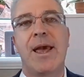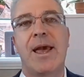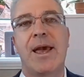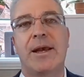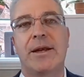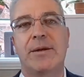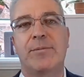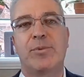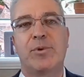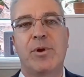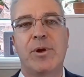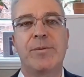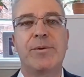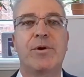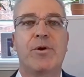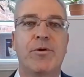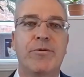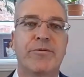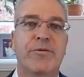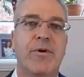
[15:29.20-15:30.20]
And
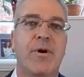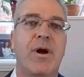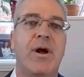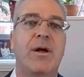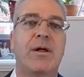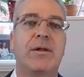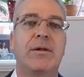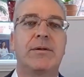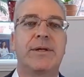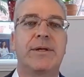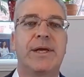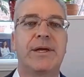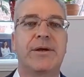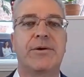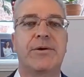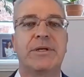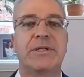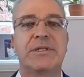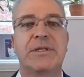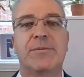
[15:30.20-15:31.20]
employment overall
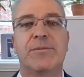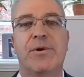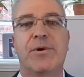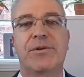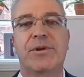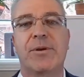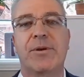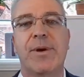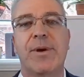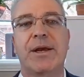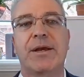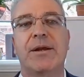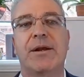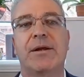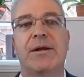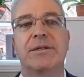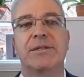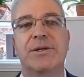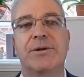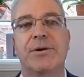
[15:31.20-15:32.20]
increased in both Quebec
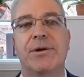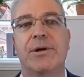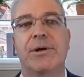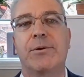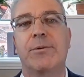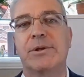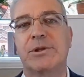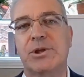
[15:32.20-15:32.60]
and Ontario,